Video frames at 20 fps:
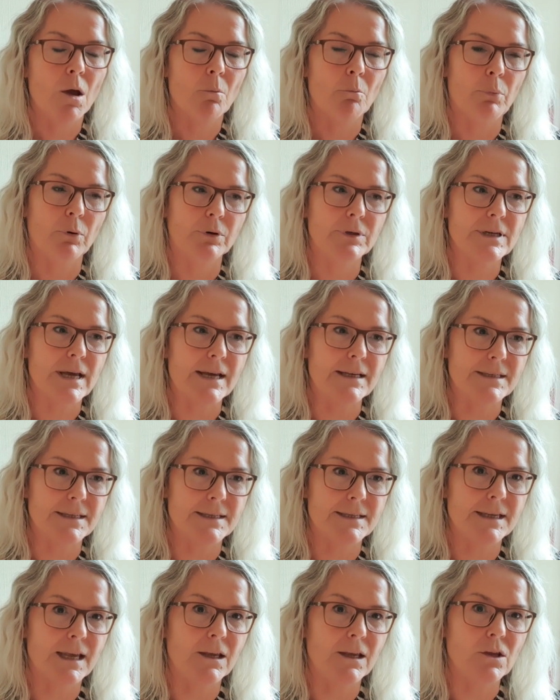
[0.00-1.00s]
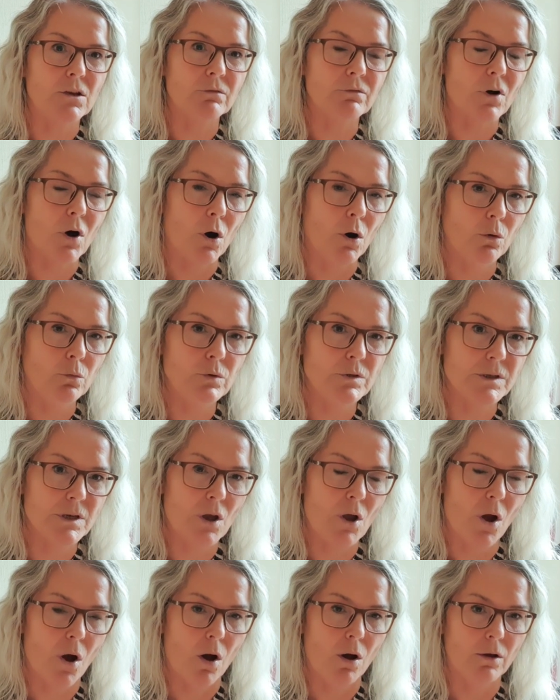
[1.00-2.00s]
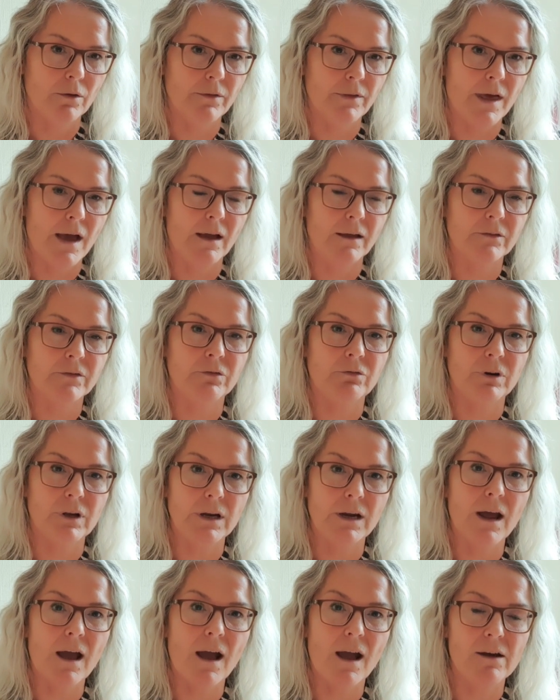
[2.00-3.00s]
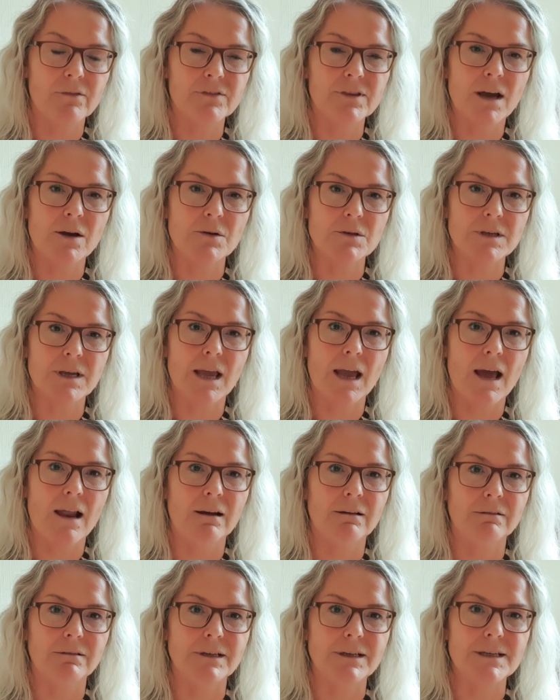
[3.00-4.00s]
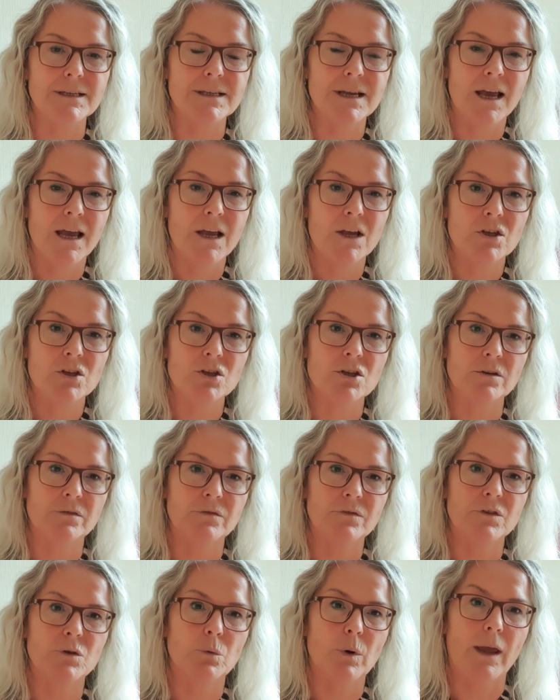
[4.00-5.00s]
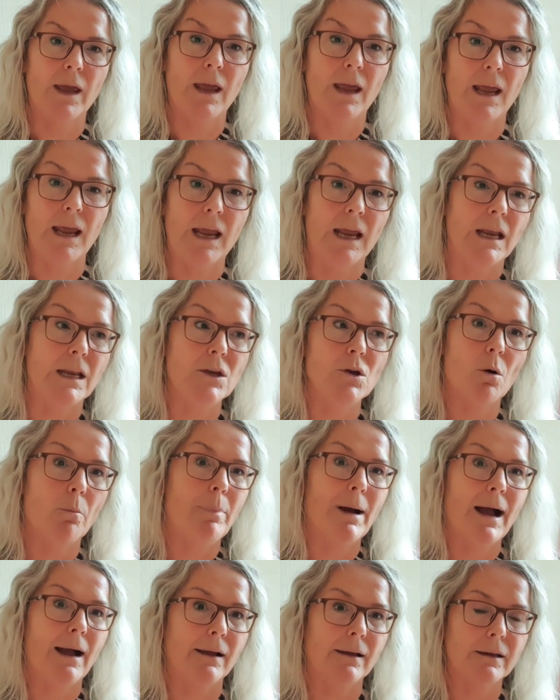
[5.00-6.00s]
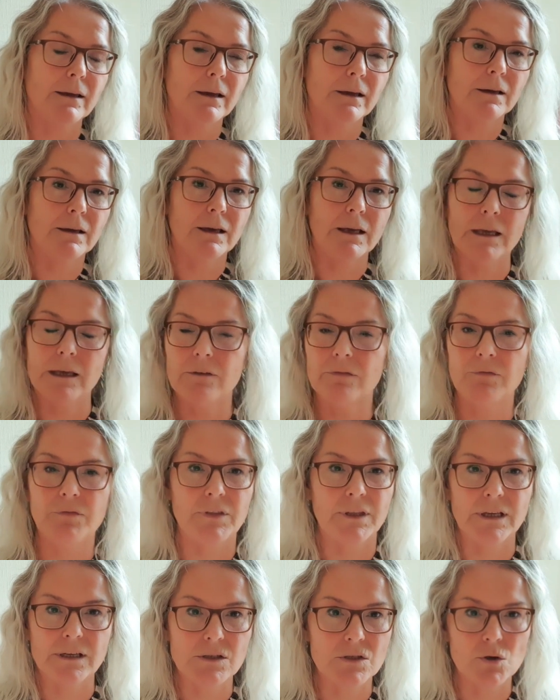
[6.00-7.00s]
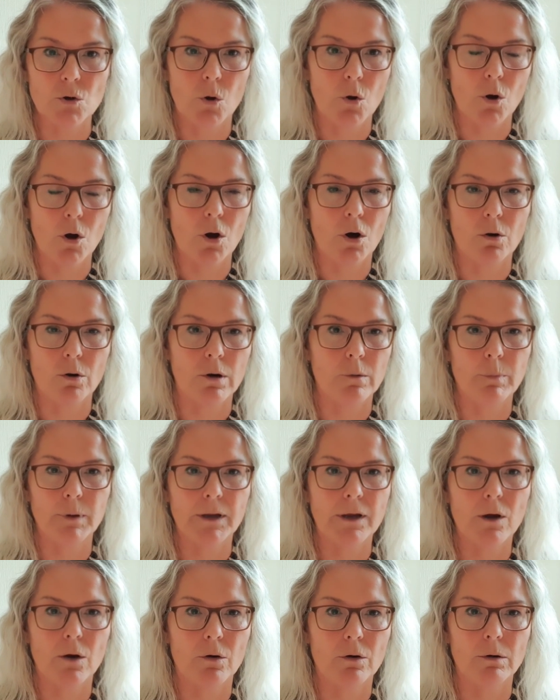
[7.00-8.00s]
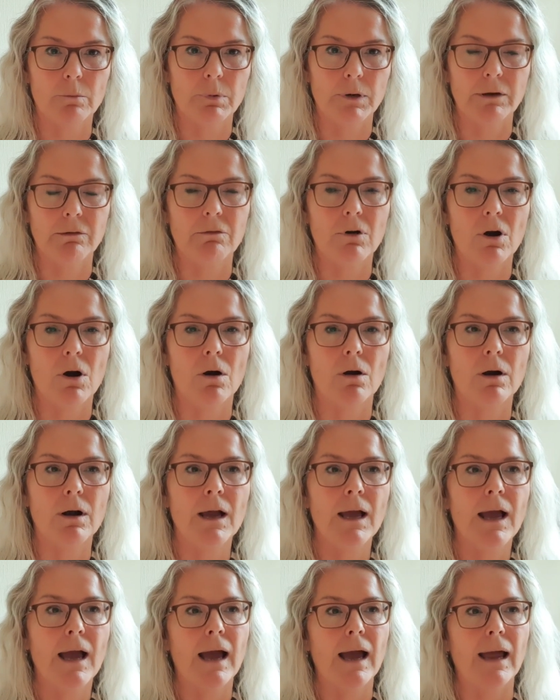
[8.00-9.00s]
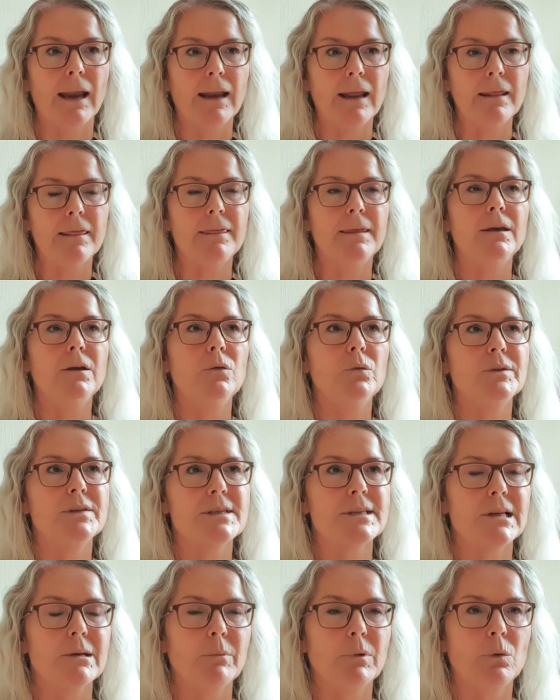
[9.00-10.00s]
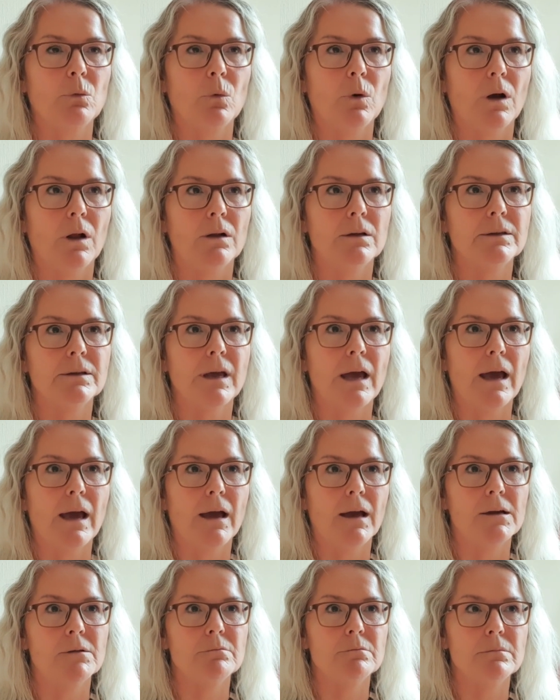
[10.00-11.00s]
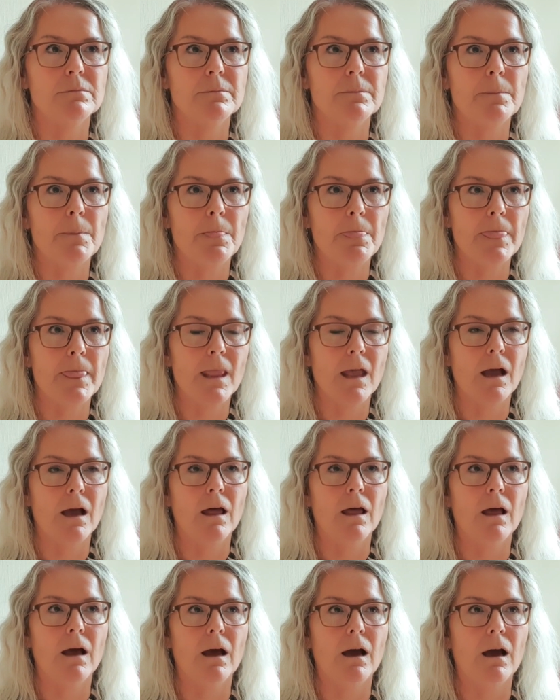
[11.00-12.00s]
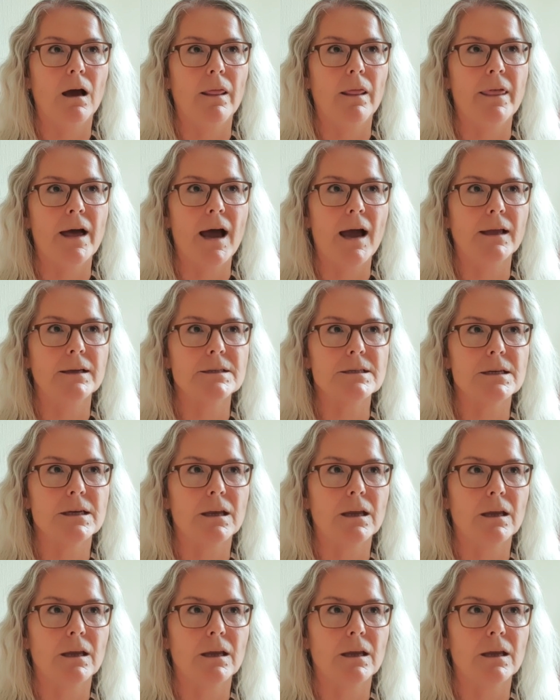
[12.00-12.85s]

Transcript: But as I say, you've always got that 3,500 calories stuffed away in your bank if things go horribly, horribly wrong. And I think with Slimming World, that